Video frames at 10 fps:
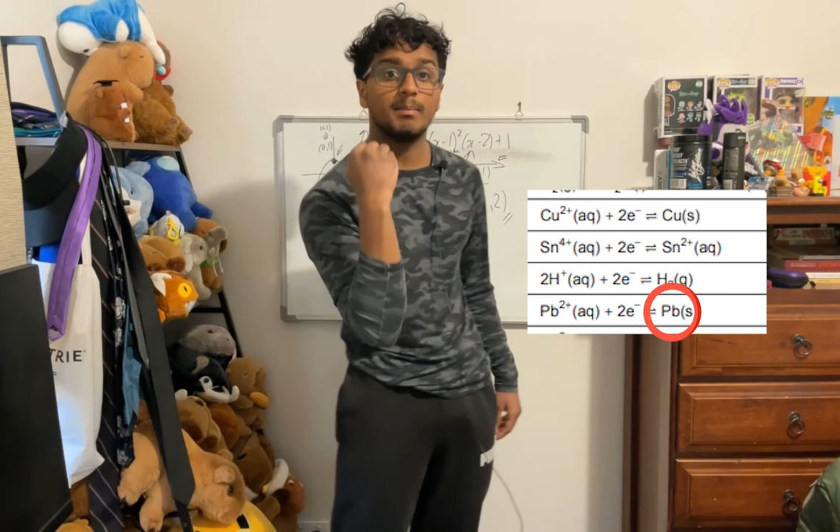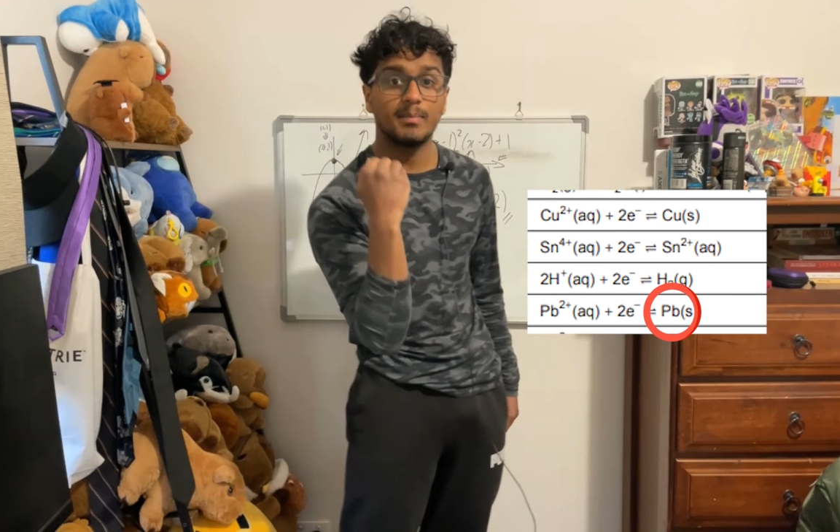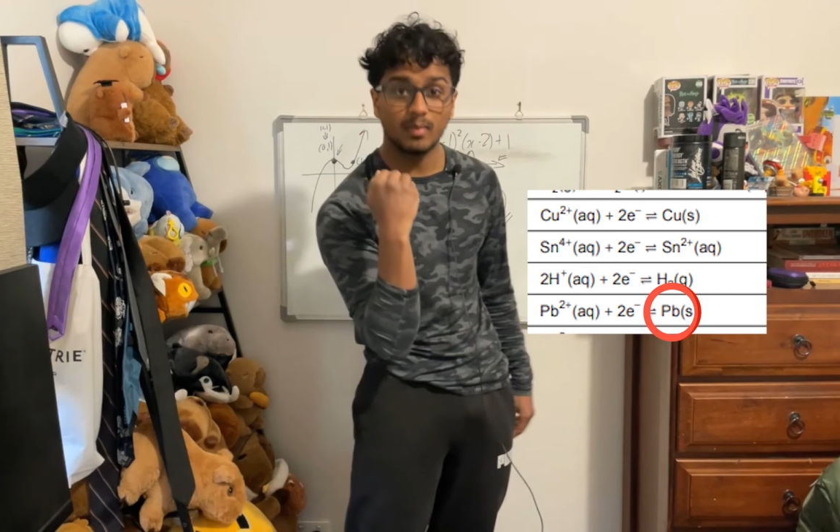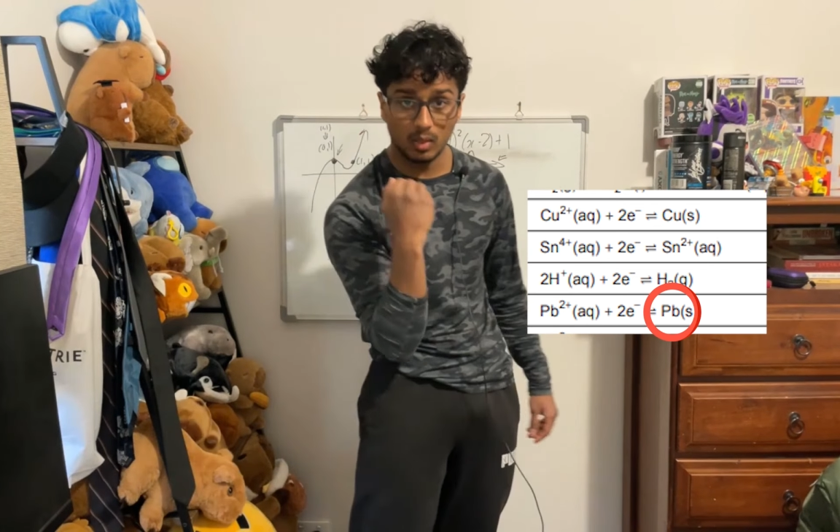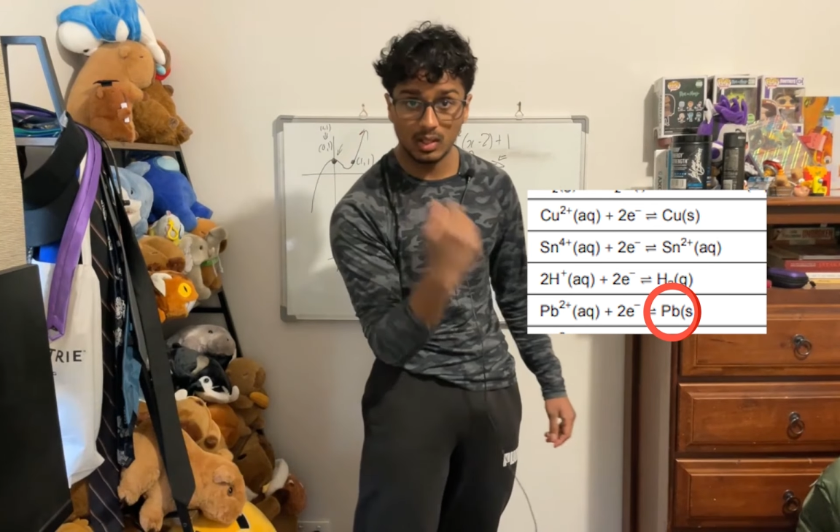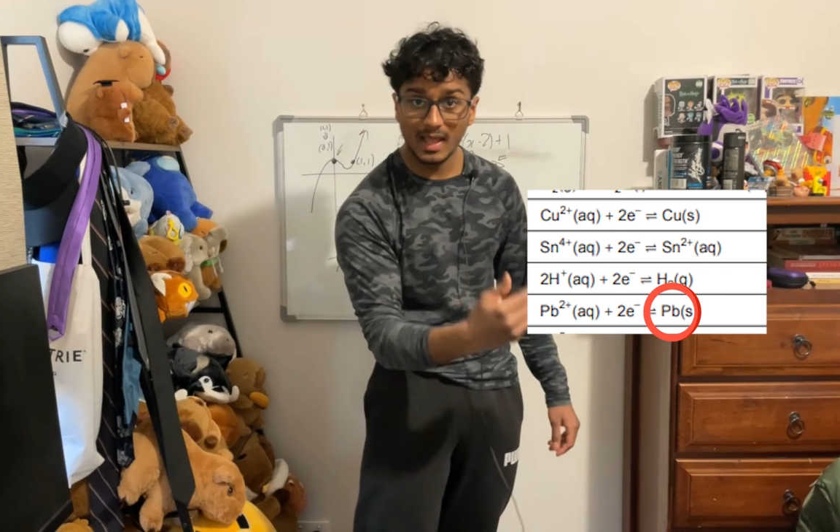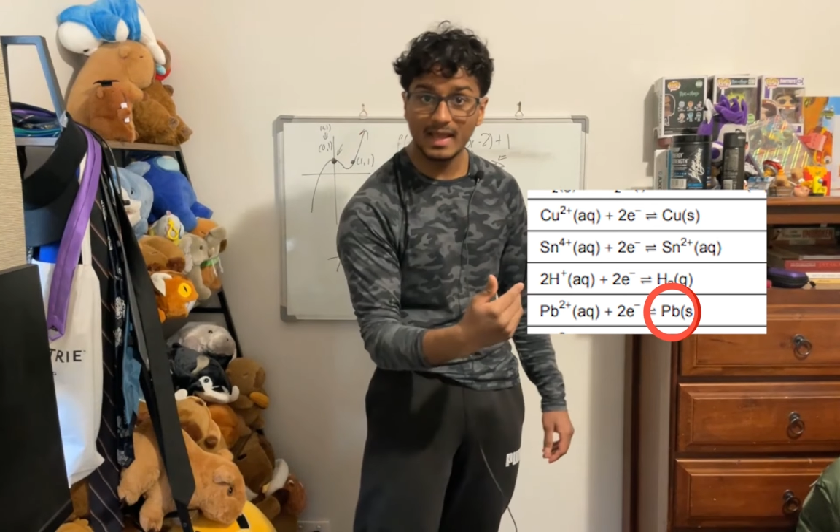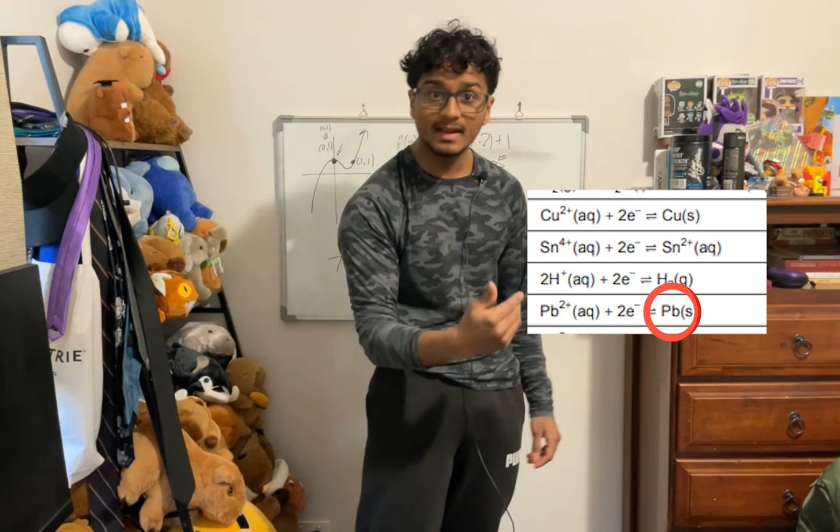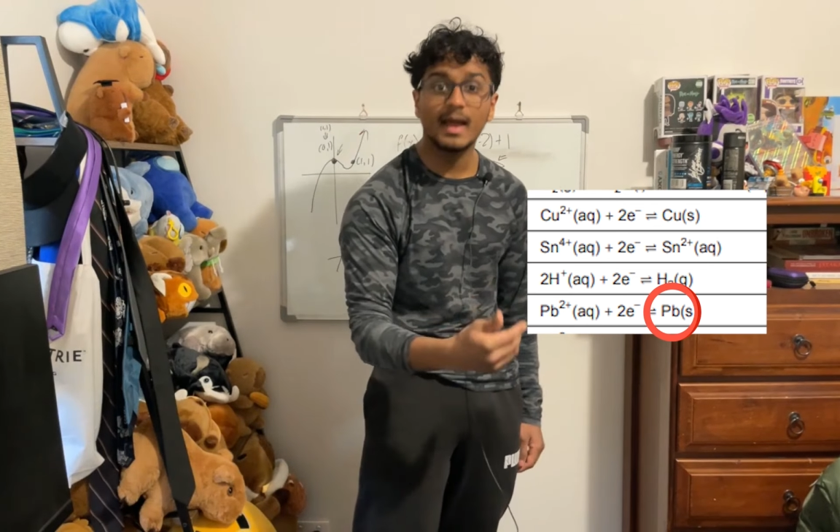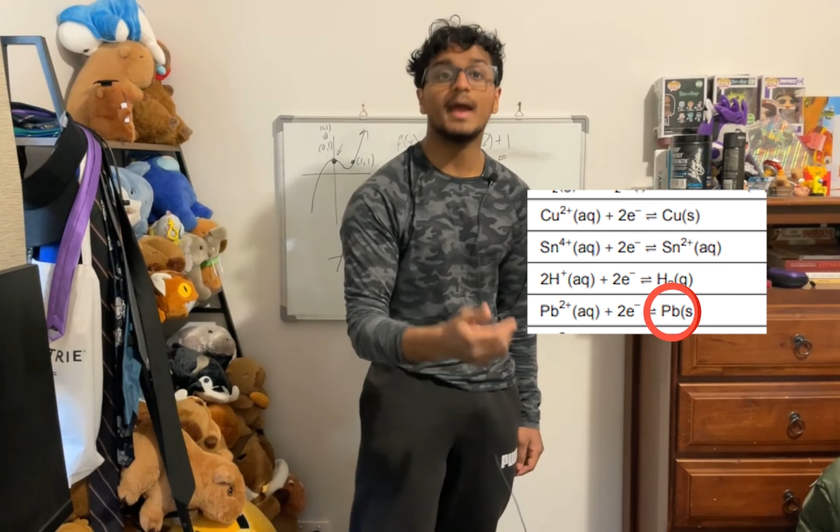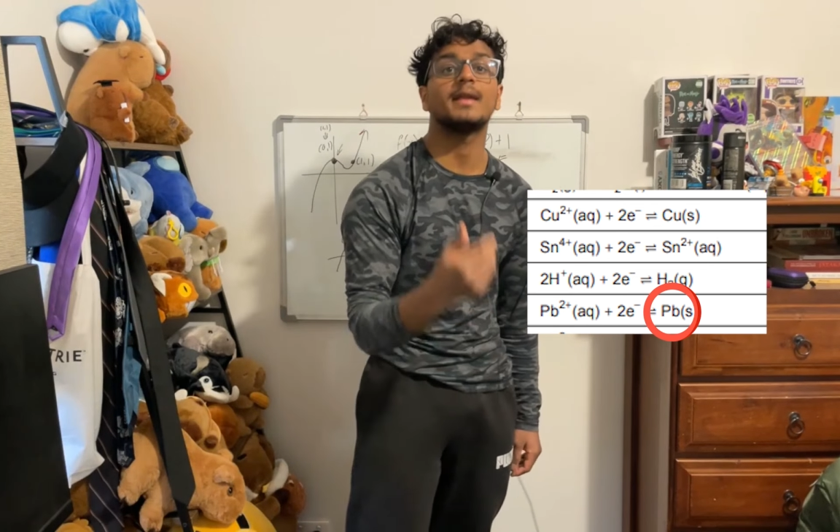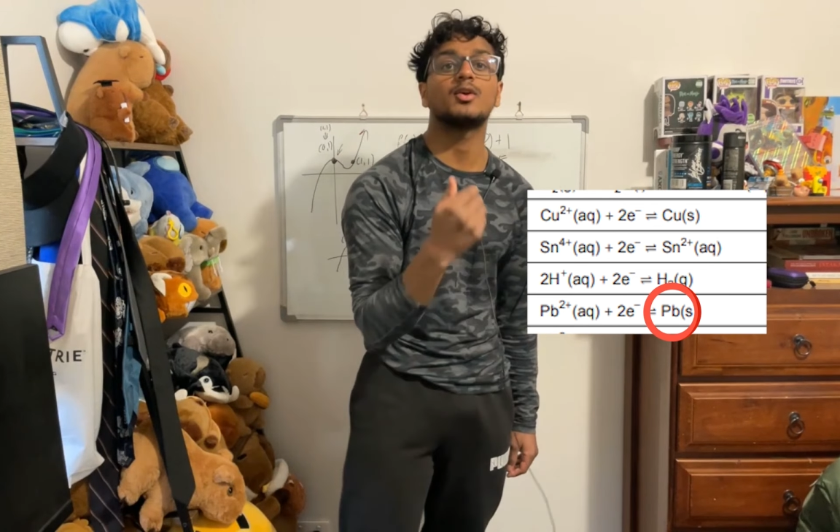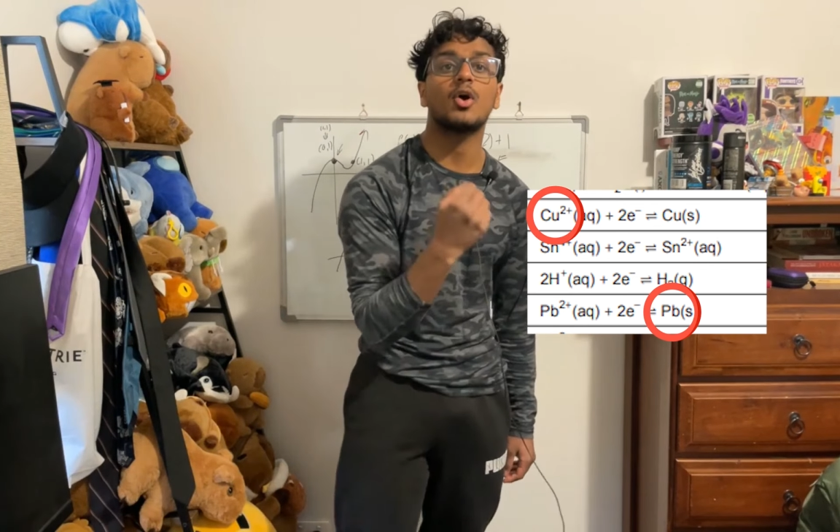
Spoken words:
lead and